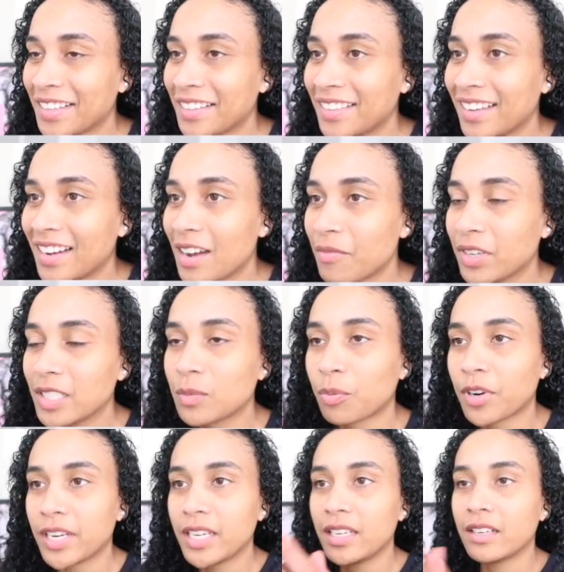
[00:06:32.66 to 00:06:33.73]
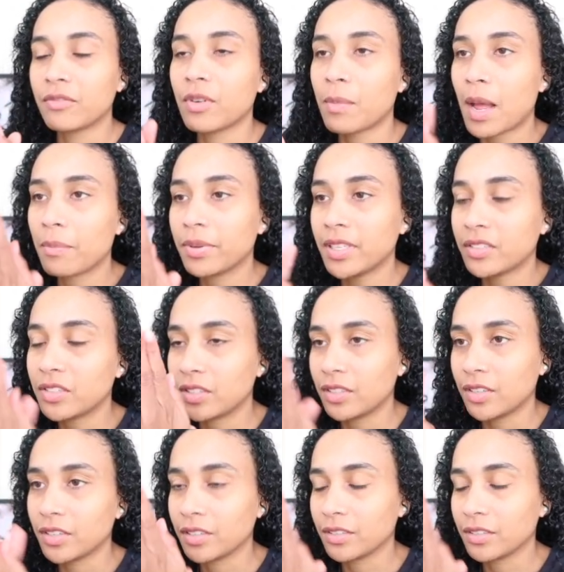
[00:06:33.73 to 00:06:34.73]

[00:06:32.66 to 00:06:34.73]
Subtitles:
The oven is preheated for my pizza, y'all.